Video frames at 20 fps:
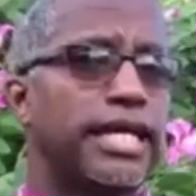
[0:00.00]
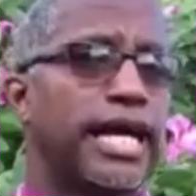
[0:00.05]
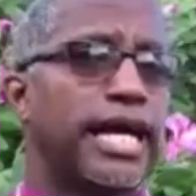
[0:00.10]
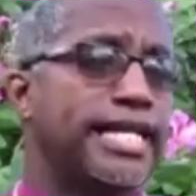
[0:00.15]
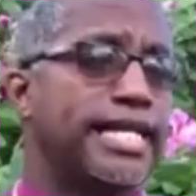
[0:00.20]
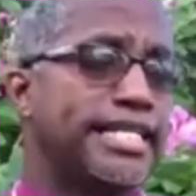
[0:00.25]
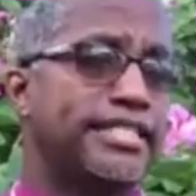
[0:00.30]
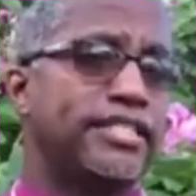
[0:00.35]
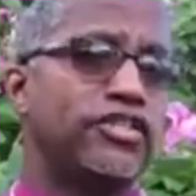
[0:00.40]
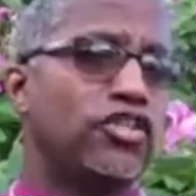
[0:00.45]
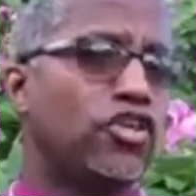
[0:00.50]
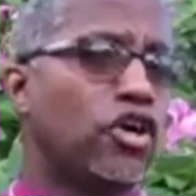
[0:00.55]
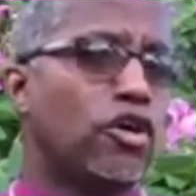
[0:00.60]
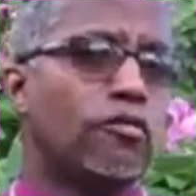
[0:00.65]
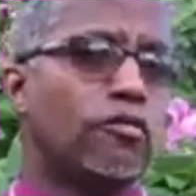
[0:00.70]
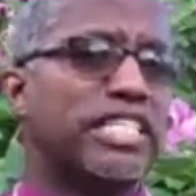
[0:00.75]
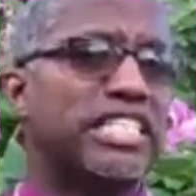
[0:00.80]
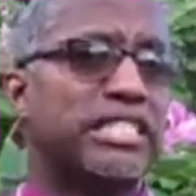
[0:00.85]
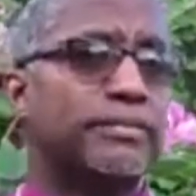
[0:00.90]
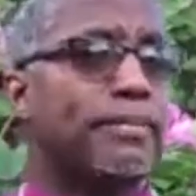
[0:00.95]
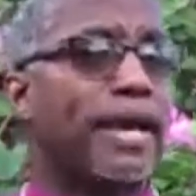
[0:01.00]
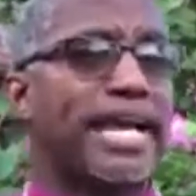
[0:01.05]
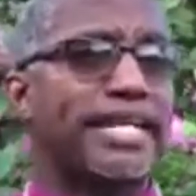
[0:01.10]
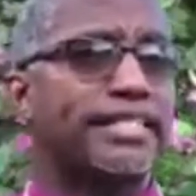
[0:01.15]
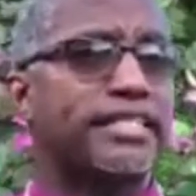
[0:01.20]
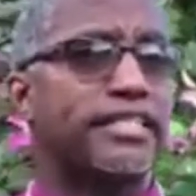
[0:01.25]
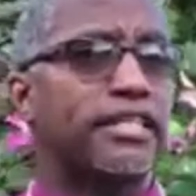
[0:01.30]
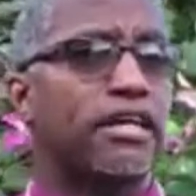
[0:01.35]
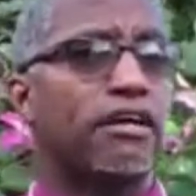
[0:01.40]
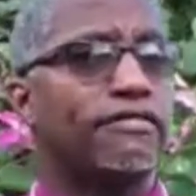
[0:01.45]
and is no
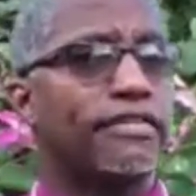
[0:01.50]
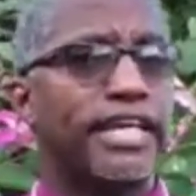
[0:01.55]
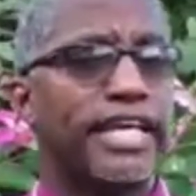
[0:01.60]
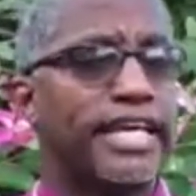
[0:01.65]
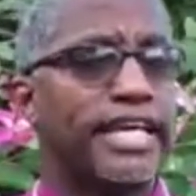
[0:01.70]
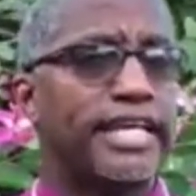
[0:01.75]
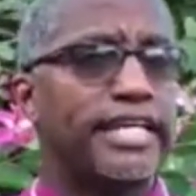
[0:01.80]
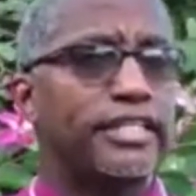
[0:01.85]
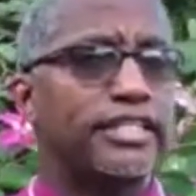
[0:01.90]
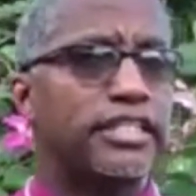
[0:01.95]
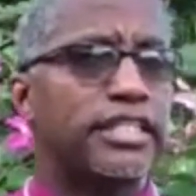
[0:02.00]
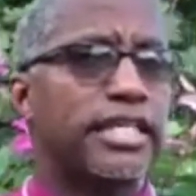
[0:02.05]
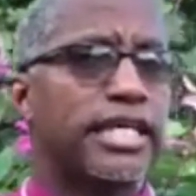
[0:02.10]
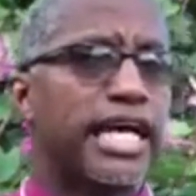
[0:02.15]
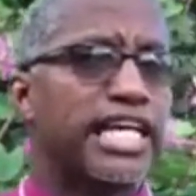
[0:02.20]
respecter of age,